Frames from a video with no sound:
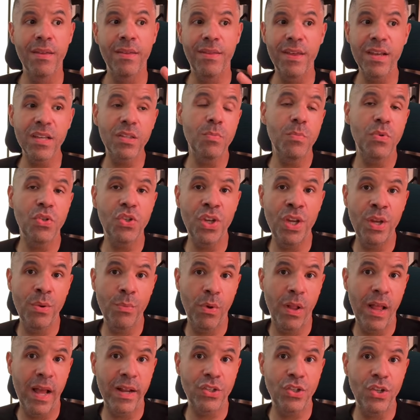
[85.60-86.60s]
this machine
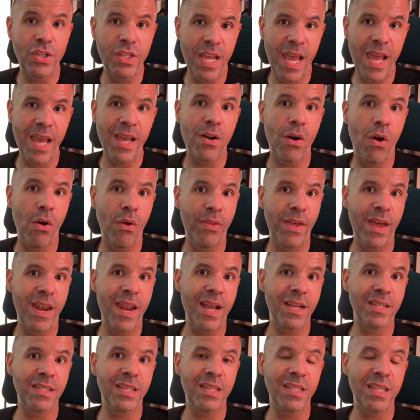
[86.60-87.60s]
will actually take all that
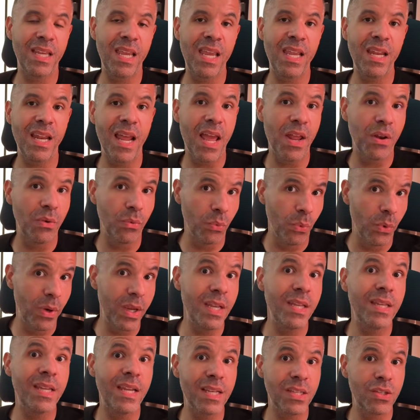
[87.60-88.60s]
excess heat and
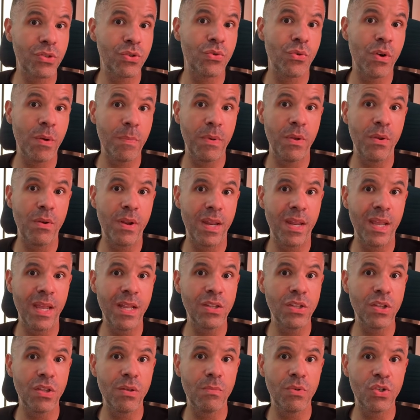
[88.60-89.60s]
redistribute it
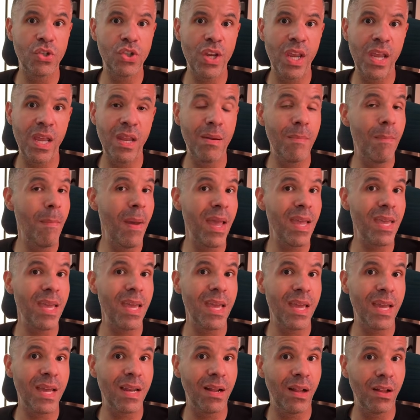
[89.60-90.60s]
into the machine,
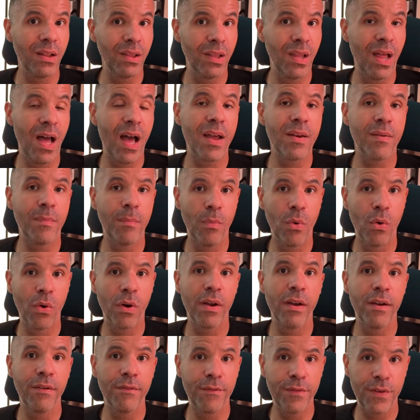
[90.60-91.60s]
making it a lot
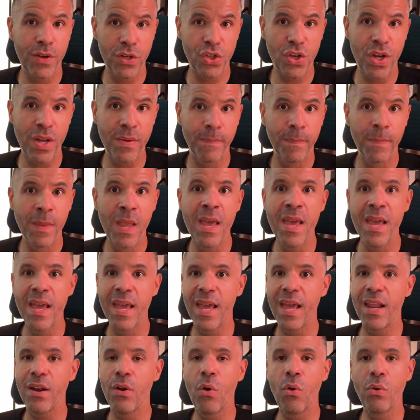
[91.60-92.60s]
more efficient.
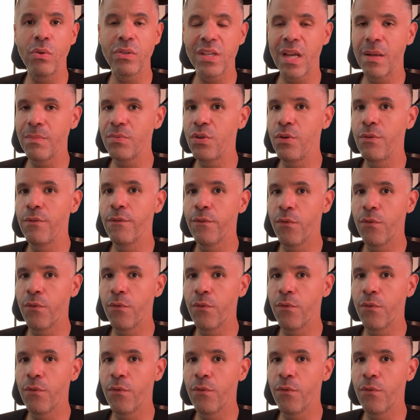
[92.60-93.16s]
It holds up to